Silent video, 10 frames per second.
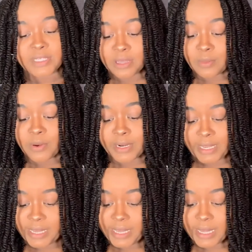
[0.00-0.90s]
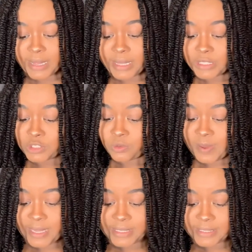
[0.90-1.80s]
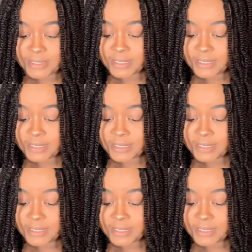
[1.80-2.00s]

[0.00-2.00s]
So I'm going to eat a little bit,